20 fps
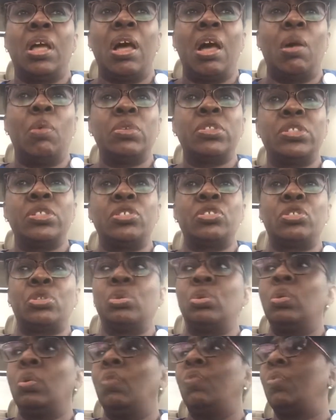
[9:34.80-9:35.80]
was in
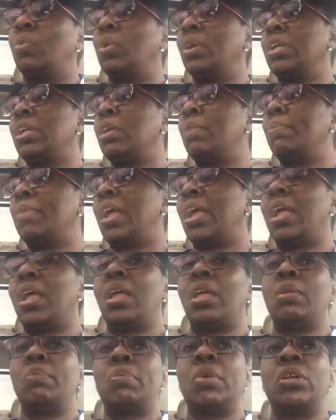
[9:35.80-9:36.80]
school for
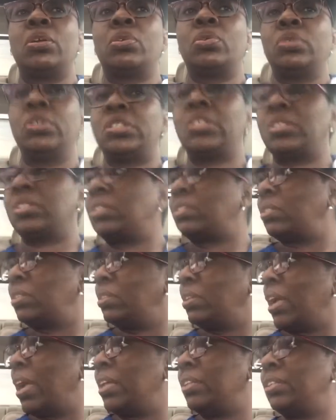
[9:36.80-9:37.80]
MA, medical
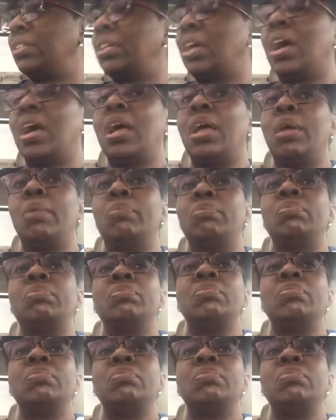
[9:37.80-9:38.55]
assistant at the time.